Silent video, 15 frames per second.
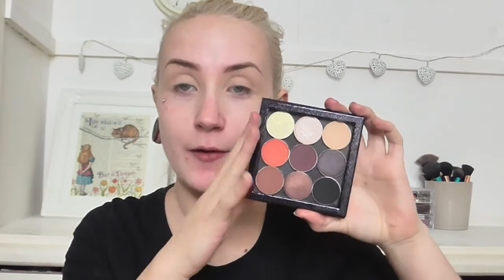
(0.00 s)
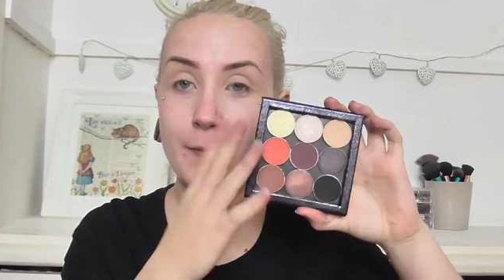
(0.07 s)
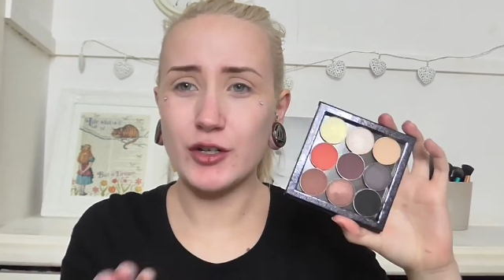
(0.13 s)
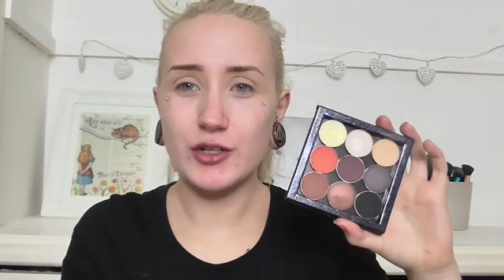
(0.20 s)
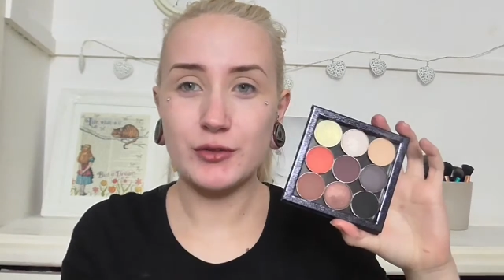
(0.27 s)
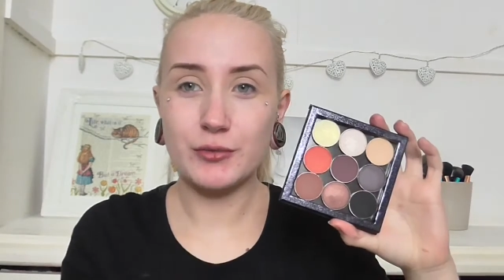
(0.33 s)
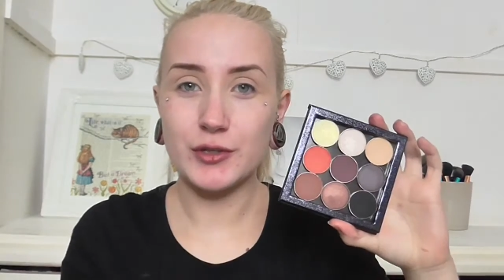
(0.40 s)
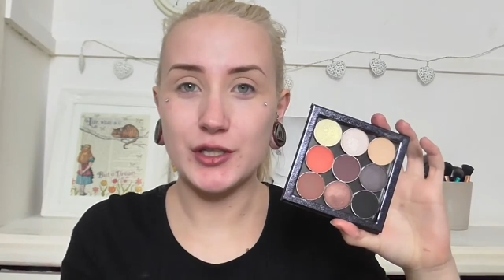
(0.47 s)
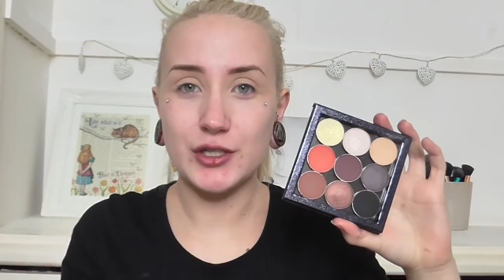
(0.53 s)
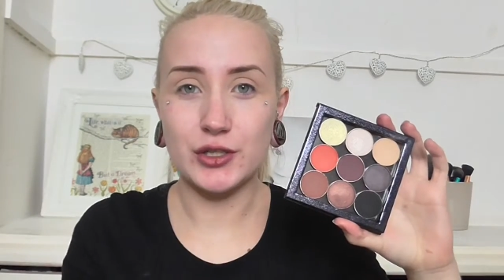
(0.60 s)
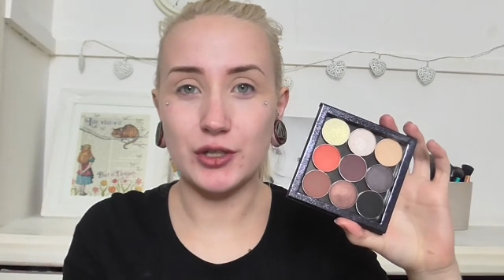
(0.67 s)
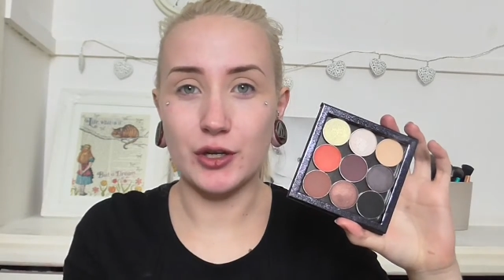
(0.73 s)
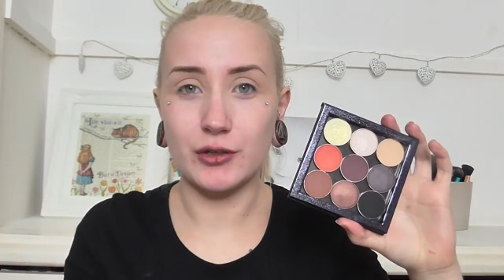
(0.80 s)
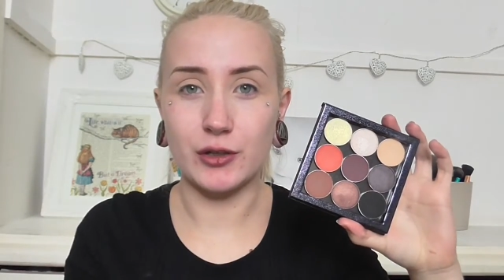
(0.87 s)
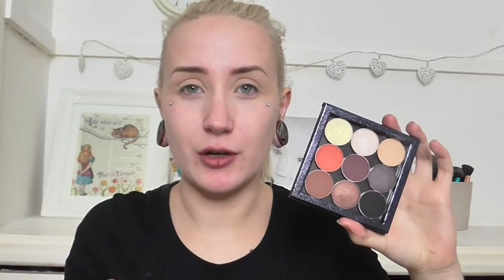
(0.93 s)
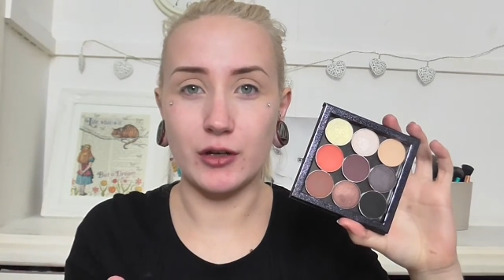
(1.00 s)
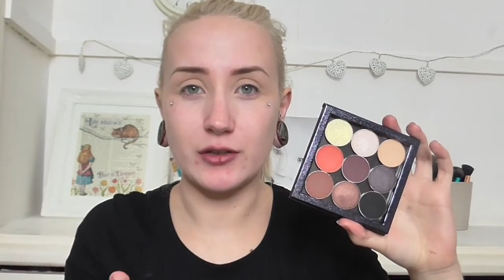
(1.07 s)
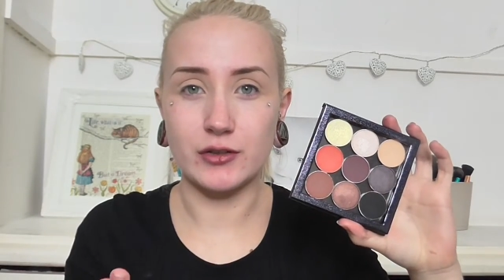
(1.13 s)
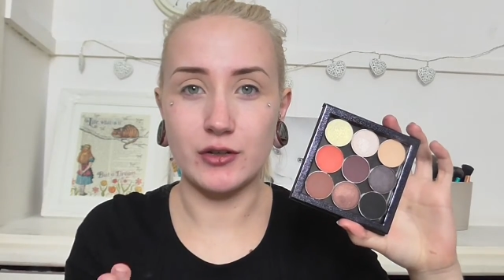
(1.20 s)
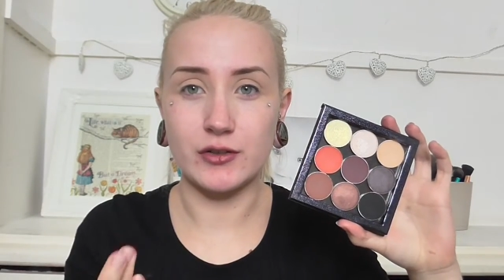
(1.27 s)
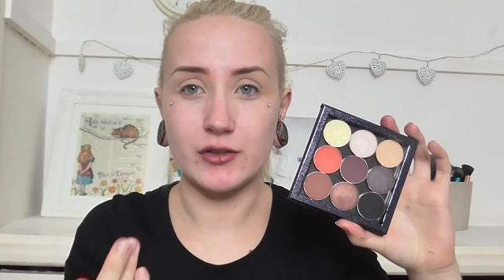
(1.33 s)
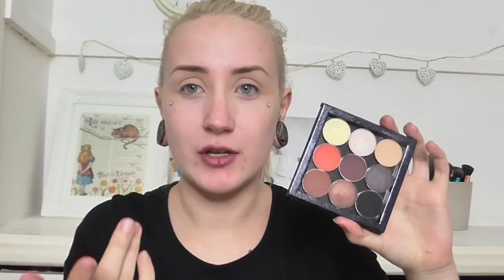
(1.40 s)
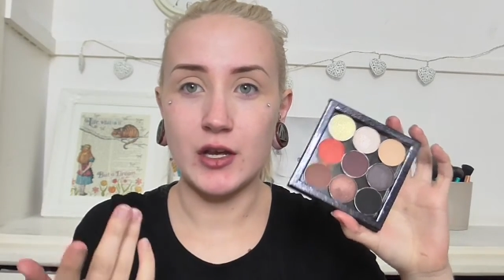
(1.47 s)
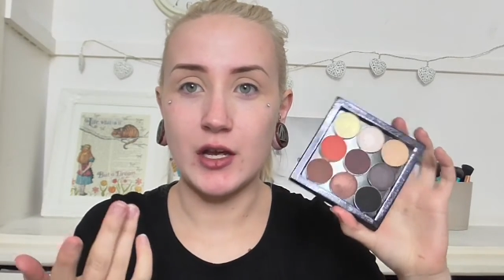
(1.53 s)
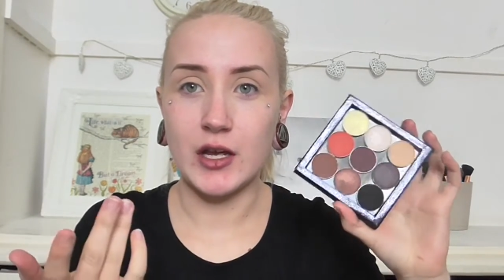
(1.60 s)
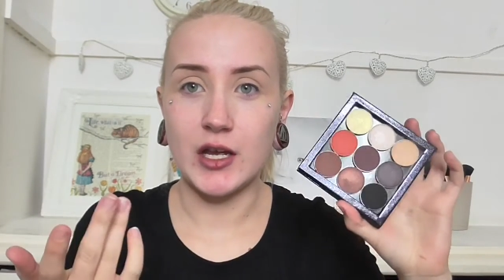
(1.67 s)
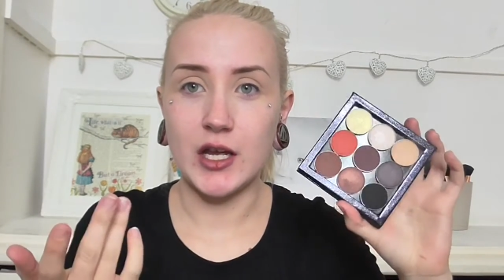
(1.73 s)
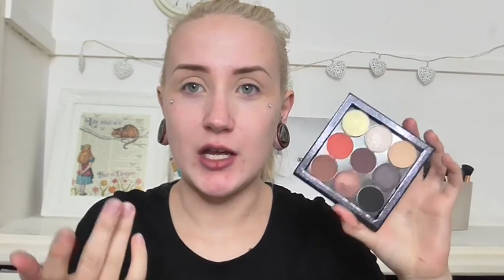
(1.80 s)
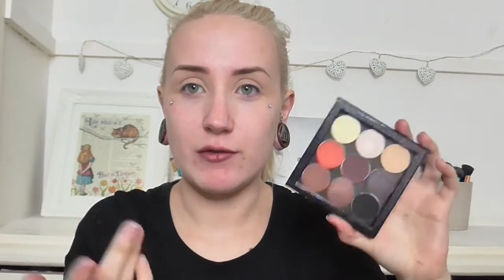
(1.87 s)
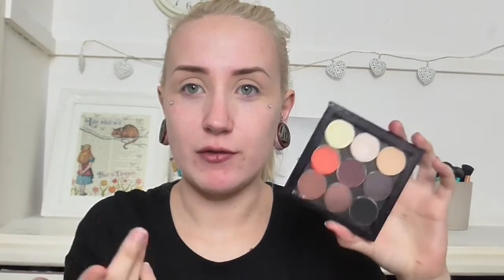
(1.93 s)
I just wanted to show you guys, because
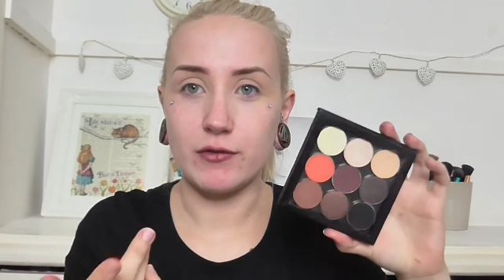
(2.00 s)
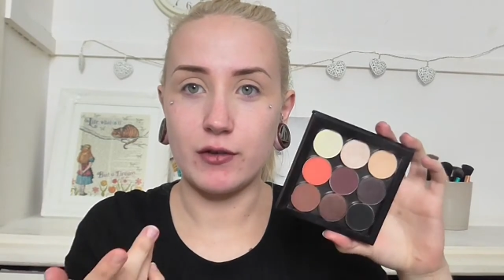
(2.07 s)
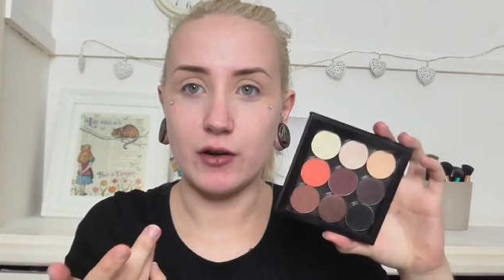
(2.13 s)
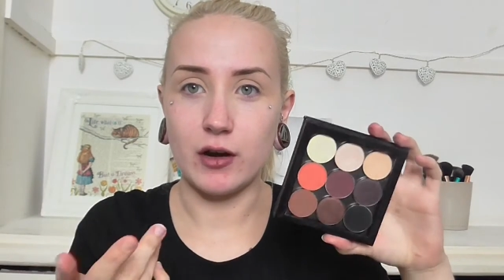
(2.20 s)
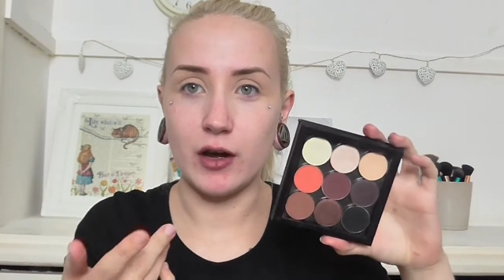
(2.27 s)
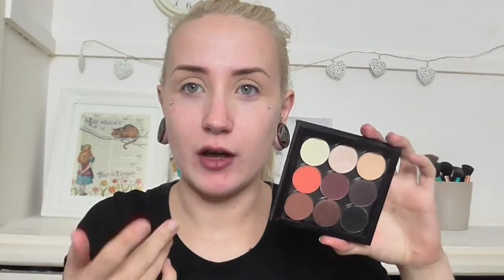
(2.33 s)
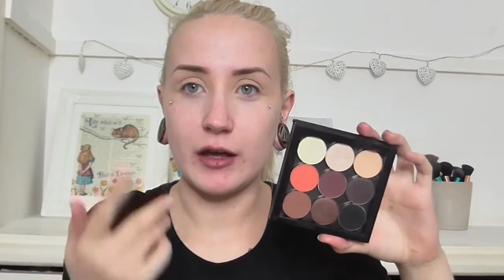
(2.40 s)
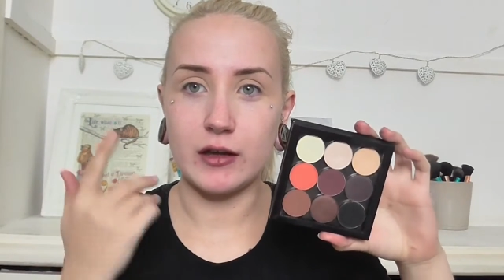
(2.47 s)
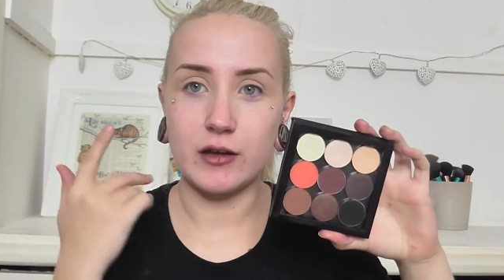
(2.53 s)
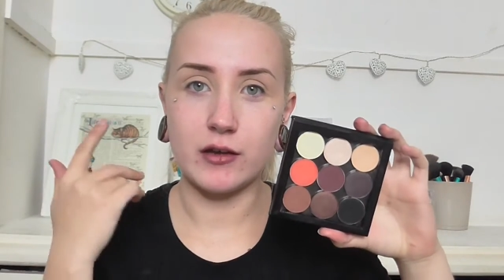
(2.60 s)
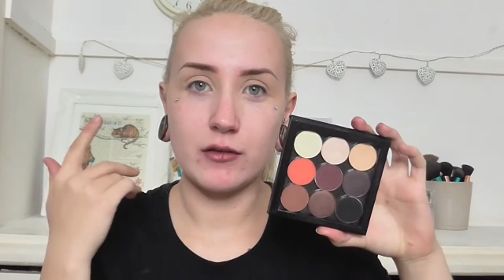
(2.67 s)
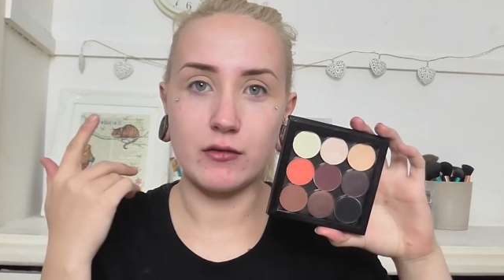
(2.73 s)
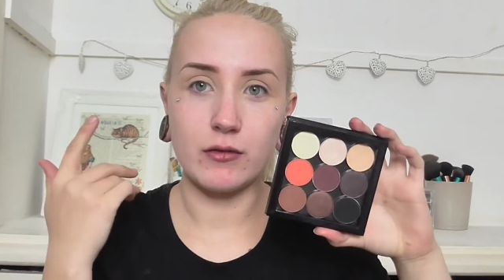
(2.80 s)
if you feel like,